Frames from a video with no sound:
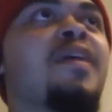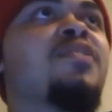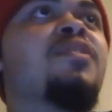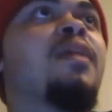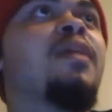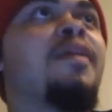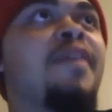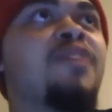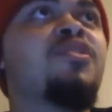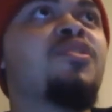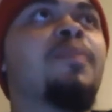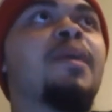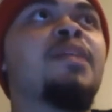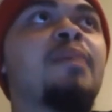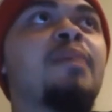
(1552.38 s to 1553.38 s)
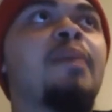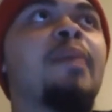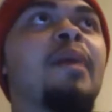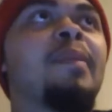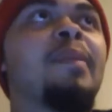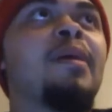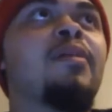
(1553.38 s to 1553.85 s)
think I think Triple H might
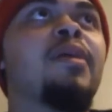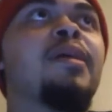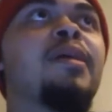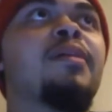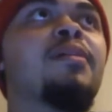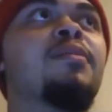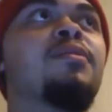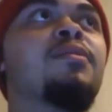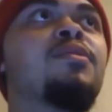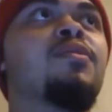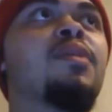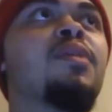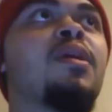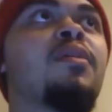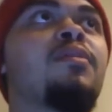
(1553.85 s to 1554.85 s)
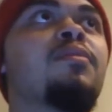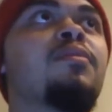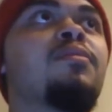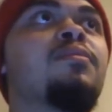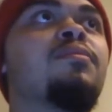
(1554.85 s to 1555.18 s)
pop out right here. The curtain.